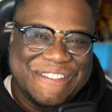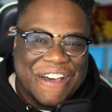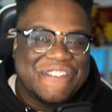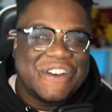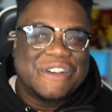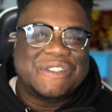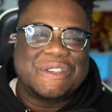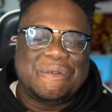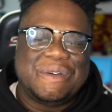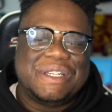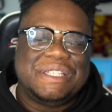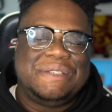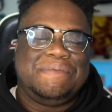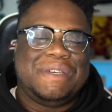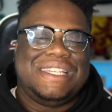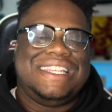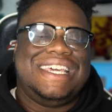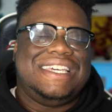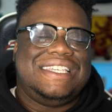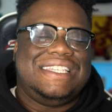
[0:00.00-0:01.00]
First, I want to
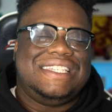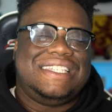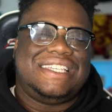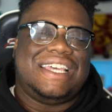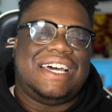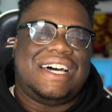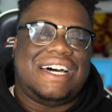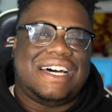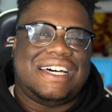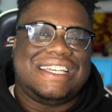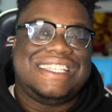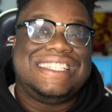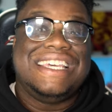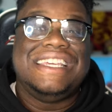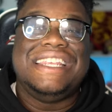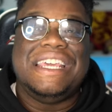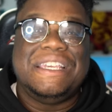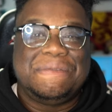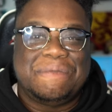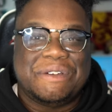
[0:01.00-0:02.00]
spend a uh,
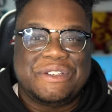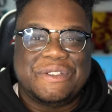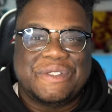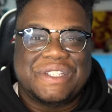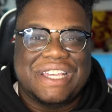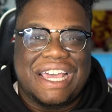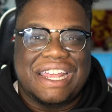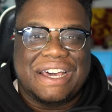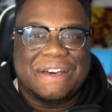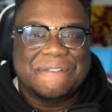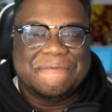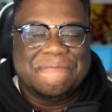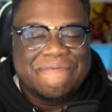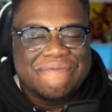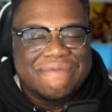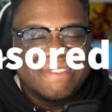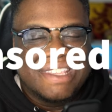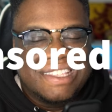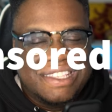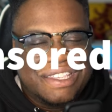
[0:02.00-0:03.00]
send a special Special shout out
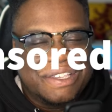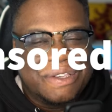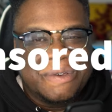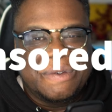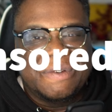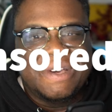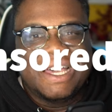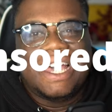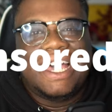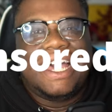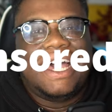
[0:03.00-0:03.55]
to